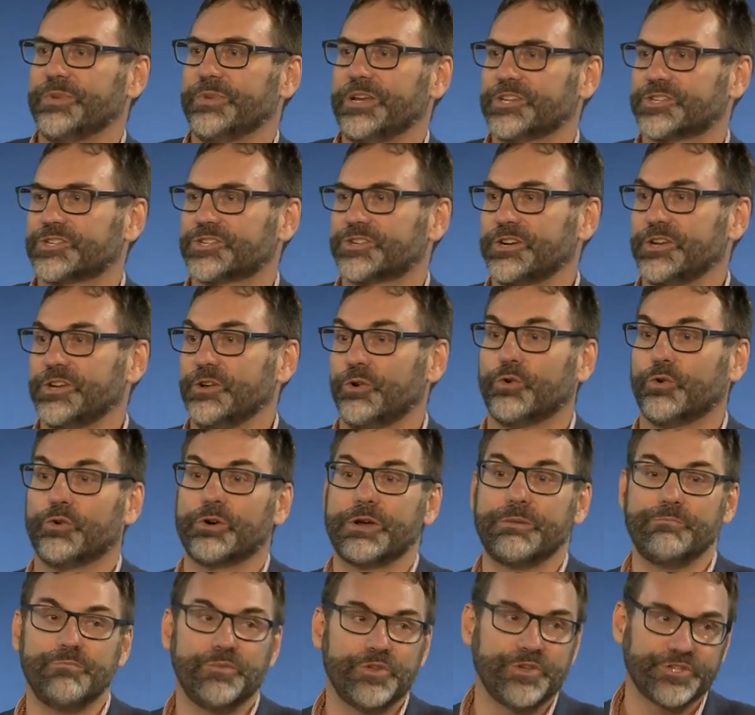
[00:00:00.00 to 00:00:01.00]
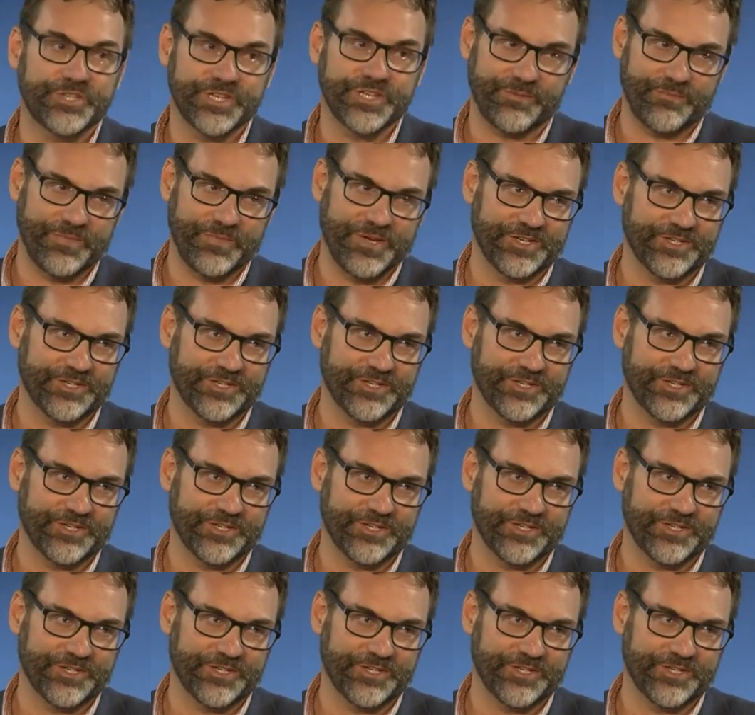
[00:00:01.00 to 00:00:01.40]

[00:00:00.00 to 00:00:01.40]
ministry or in music